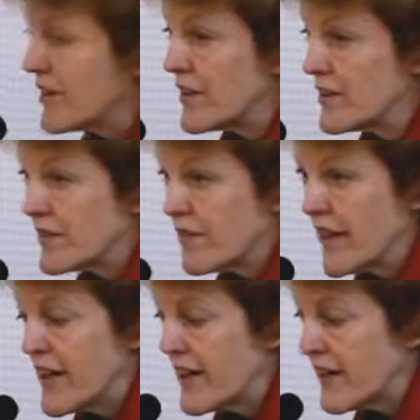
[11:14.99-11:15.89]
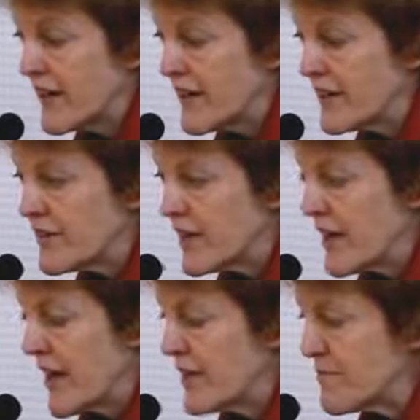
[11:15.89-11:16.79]
see is the red areas
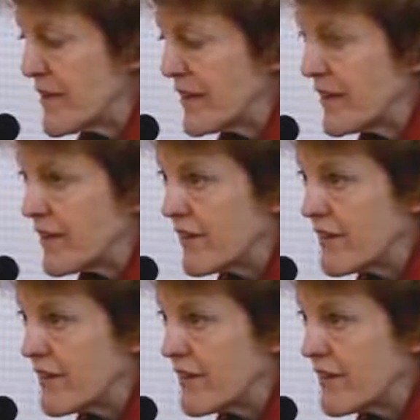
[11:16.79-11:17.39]
and pink